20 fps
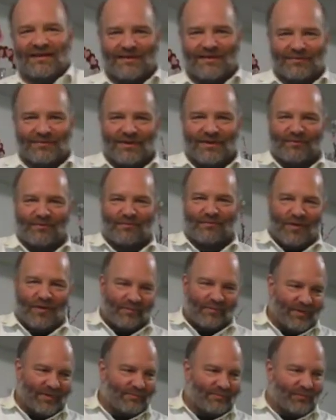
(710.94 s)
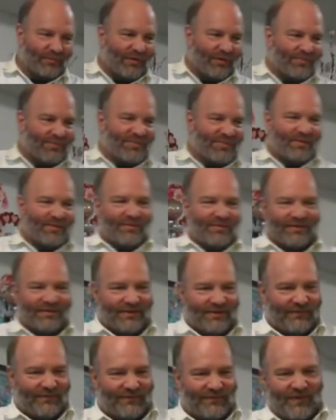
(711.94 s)
And we have probably bored people
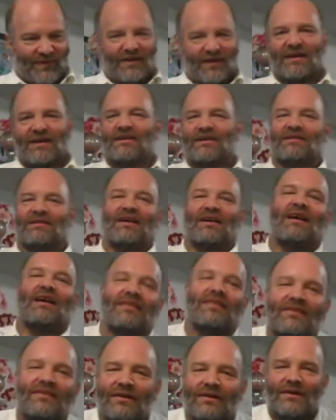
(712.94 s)
to fucking death